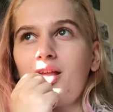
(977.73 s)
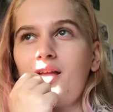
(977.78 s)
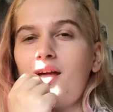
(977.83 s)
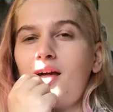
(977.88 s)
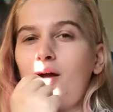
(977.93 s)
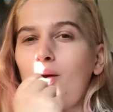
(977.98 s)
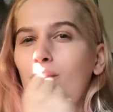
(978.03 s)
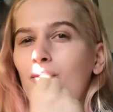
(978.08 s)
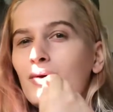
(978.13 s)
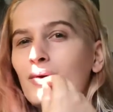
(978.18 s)

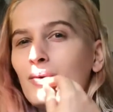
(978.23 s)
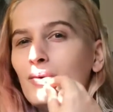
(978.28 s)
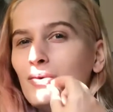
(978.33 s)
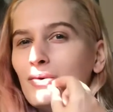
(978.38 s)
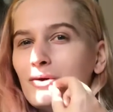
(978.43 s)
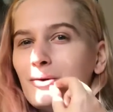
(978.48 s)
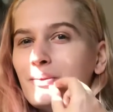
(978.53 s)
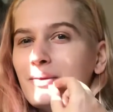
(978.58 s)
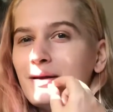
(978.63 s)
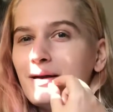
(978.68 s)
I wouldn't
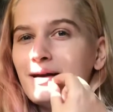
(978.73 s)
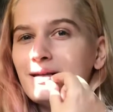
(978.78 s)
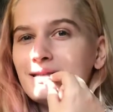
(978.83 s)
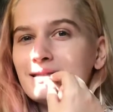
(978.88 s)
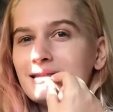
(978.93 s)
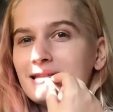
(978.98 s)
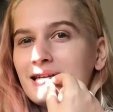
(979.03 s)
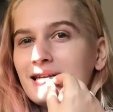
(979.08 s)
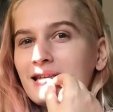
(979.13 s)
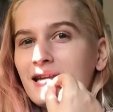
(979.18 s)
order plant
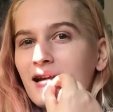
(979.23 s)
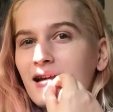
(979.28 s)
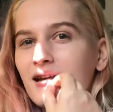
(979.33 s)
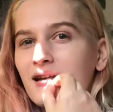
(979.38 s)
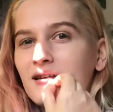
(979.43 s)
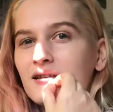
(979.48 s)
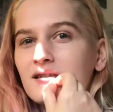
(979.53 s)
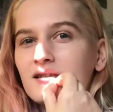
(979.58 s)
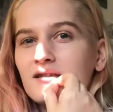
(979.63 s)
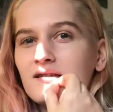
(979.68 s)

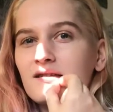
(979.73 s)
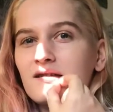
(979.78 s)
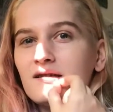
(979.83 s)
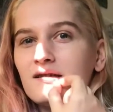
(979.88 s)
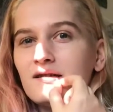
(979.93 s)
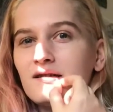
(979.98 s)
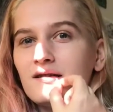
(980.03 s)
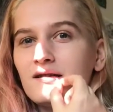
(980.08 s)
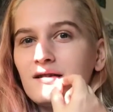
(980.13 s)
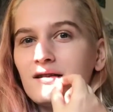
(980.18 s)
seedlings,
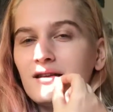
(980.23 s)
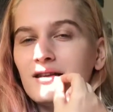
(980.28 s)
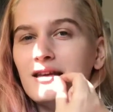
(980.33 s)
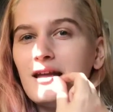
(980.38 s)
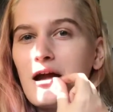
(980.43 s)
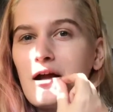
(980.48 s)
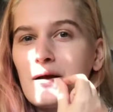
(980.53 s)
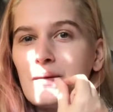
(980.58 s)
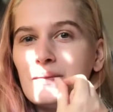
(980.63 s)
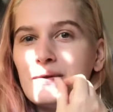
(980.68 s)

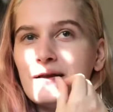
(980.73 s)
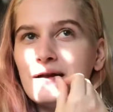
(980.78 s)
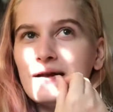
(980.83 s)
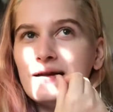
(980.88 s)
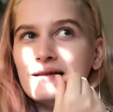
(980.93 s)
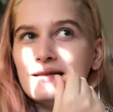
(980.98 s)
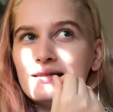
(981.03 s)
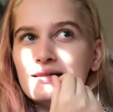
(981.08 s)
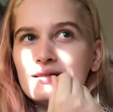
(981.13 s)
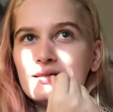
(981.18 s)
young
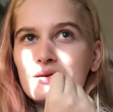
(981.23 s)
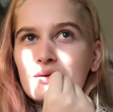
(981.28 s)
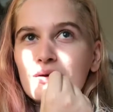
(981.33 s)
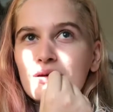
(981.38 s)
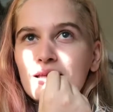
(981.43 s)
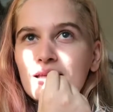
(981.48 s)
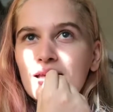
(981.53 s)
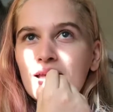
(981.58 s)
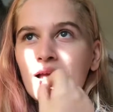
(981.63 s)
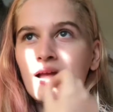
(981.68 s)
plants,
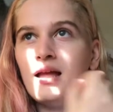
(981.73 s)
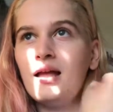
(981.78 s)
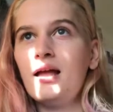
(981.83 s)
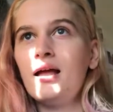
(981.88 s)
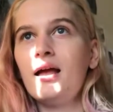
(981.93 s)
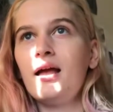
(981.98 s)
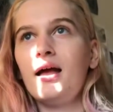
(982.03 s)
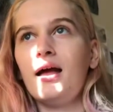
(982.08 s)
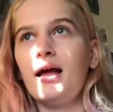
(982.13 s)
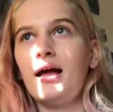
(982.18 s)
really.
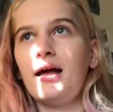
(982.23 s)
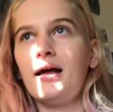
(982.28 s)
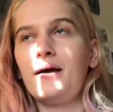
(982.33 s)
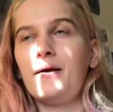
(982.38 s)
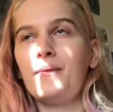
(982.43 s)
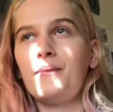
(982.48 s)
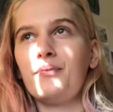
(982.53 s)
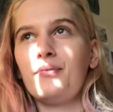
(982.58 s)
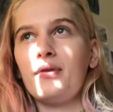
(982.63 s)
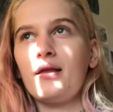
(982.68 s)

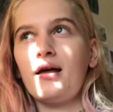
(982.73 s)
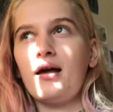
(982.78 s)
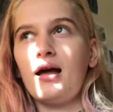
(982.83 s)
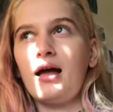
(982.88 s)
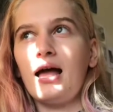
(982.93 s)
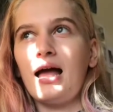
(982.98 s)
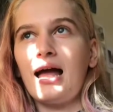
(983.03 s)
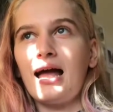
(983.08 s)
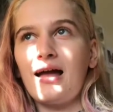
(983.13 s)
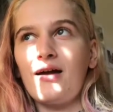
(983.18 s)
I
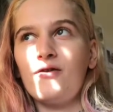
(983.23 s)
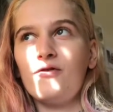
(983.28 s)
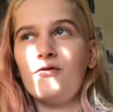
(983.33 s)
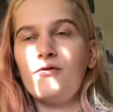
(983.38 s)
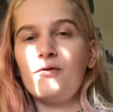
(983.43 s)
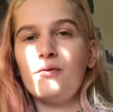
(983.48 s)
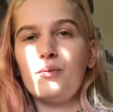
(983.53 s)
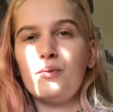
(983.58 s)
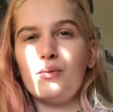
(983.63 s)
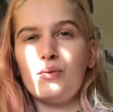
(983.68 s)
have
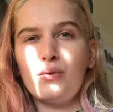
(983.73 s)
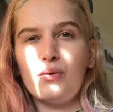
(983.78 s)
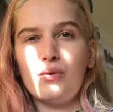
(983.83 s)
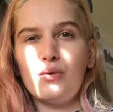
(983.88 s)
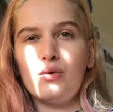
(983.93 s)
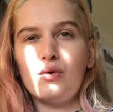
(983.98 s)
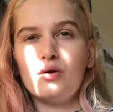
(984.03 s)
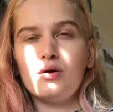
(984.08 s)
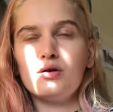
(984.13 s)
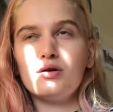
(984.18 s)

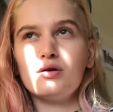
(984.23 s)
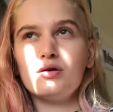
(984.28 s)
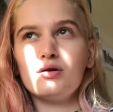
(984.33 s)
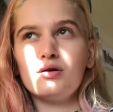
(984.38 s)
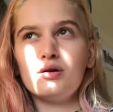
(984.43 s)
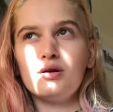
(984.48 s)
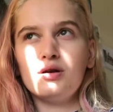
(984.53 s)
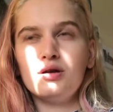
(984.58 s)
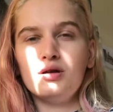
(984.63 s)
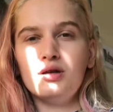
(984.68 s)
bought
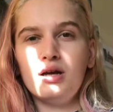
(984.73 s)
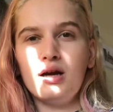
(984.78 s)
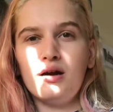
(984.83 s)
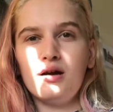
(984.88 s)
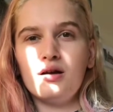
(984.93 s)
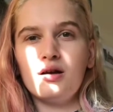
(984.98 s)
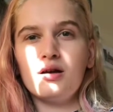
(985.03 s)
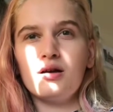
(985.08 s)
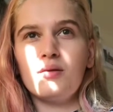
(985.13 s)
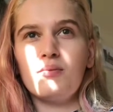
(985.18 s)

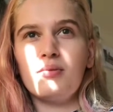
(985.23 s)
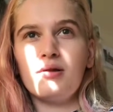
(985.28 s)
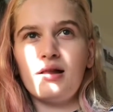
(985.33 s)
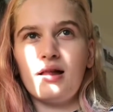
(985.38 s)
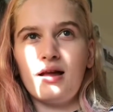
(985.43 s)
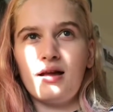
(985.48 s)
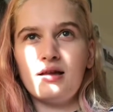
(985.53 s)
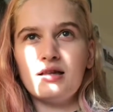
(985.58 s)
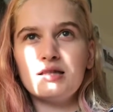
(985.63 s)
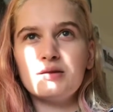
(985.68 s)
younger
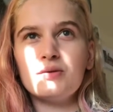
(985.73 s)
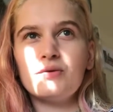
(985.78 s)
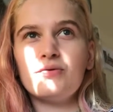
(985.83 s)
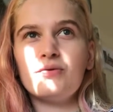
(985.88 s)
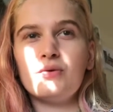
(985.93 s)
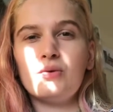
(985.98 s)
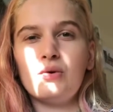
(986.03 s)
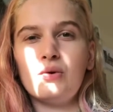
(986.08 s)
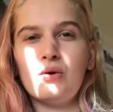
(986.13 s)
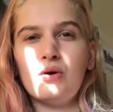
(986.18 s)
plants
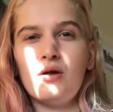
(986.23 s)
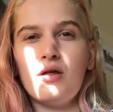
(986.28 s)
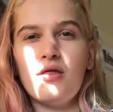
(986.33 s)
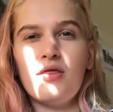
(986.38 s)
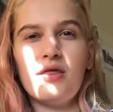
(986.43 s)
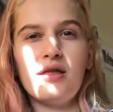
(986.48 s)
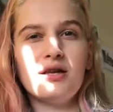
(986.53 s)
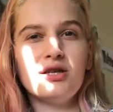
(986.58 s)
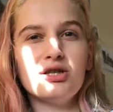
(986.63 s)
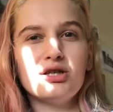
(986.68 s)
before
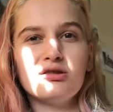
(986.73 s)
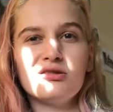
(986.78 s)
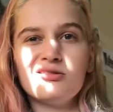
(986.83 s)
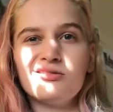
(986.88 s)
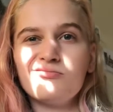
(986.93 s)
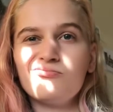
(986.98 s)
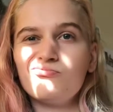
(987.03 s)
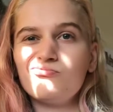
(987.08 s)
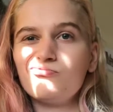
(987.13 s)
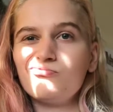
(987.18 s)
that just,
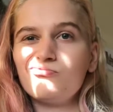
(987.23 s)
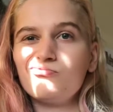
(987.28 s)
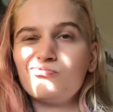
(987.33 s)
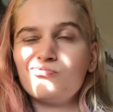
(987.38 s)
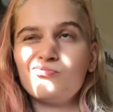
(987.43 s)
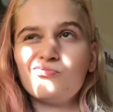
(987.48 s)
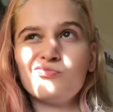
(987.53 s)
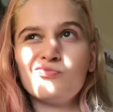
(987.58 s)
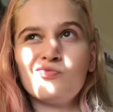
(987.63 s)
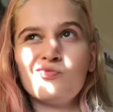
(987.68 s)

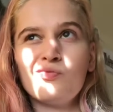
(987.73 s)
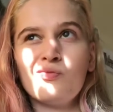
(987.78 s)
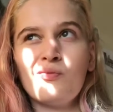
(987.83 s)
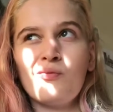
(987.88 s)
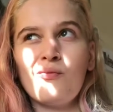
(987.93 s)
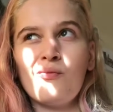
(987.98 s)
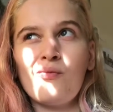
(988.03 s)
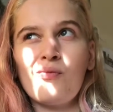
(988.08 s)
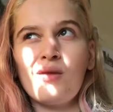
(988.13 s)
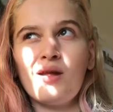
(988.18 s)

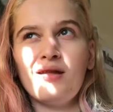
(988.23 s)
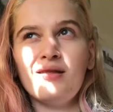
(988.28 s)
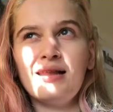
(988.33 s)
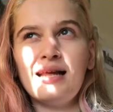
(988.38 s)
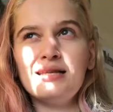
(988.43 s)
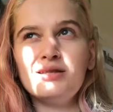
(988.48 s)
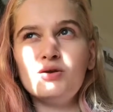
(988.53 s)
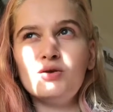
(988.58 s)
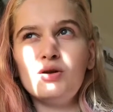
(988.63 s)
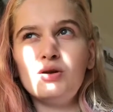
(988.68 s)
they
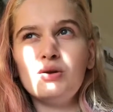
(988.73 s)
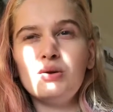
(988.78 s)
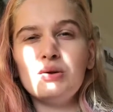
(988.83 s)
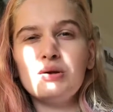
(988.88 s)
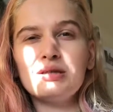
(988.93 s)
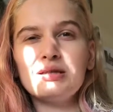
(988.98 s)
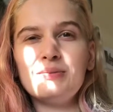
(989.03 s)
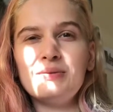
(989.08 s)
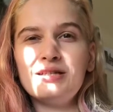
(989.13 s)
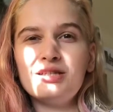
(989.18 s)
sort of looked
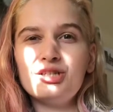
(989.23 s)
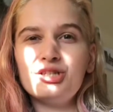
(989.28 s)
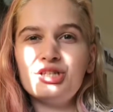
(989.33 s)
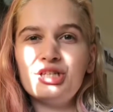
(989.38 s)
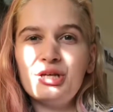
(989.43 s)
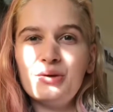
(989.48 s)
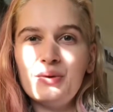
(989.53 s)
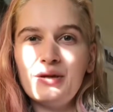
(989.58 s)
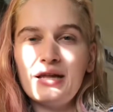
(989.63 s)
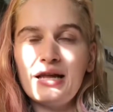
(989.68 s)
a bit
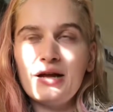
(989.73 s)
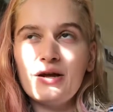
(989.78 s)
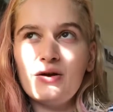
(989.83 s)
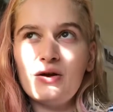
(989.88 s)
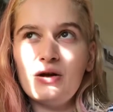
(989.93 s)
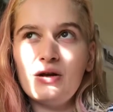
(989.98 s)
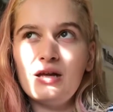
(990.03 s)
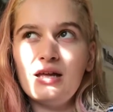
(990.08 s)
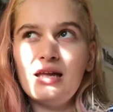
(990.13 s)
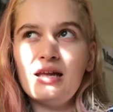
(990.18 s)
shit when they
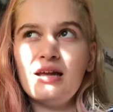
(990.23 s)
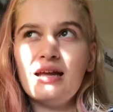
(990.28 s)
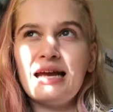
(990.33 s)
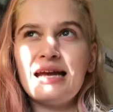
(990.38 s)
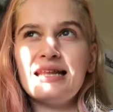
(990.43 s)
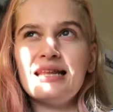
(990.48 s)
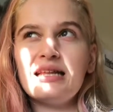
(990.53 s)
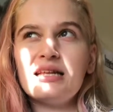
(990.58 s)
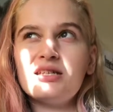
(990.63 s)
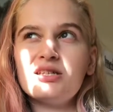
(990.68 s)
got here and
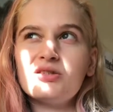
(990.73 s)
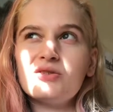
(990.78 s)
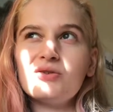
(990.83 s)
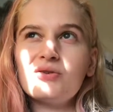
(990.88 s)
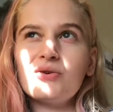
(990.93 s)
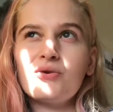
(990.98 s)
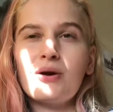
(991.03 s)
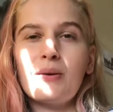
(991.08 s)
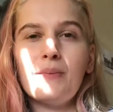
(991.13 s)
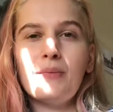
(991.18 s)
then they just sort of
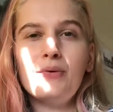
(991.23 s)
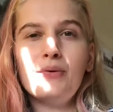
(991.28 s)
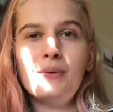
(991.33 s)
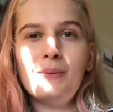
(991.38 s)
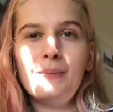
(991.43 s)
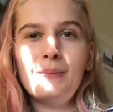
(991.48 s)
crumpled.